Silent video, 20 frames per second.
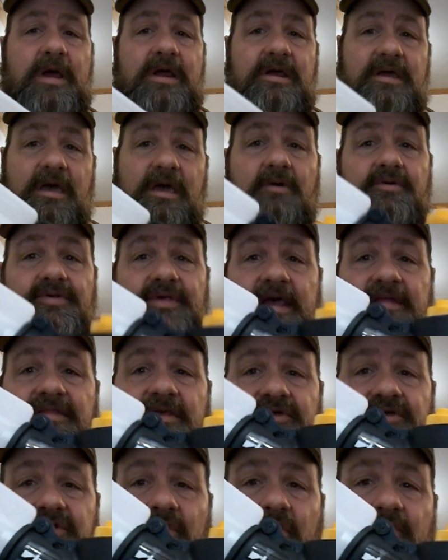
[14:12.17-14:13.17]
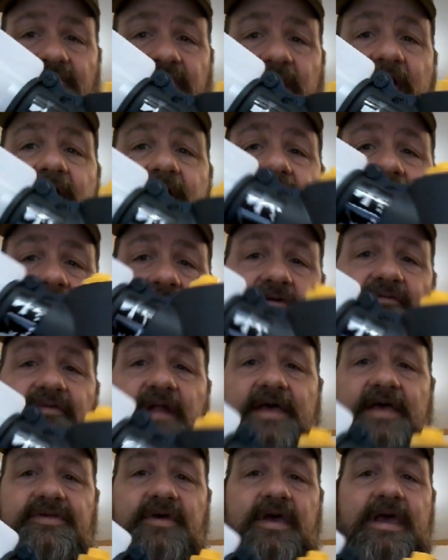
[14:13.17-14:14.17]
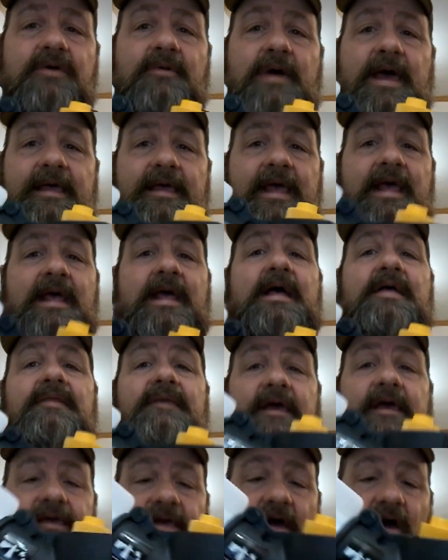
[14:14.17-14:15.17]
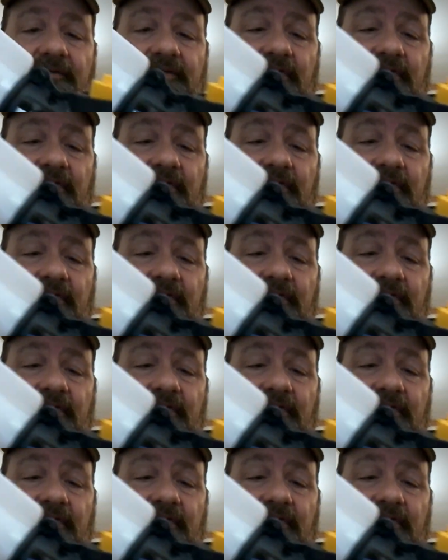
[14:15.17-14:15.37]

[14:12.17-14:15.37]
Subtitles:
way it goes in, the short flat and long flat. So anyway, thank y'all